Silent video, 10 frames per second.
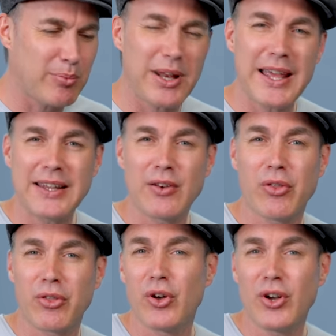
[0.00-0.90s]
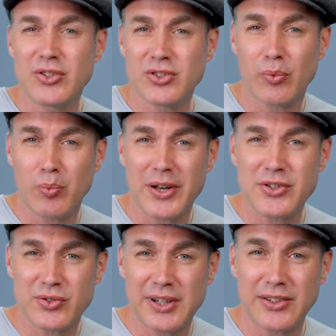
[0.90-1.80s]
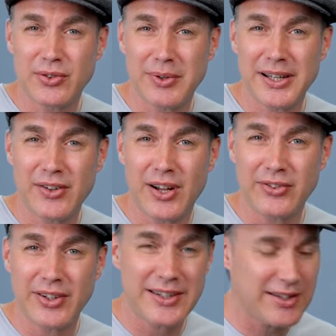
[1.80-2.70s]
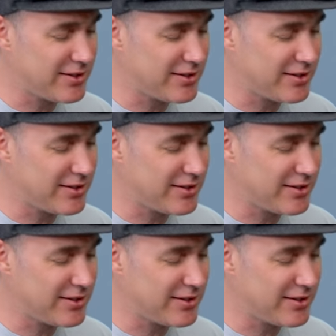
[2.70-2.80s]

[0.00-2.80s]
Playing in thirds on one string is a really nice idea.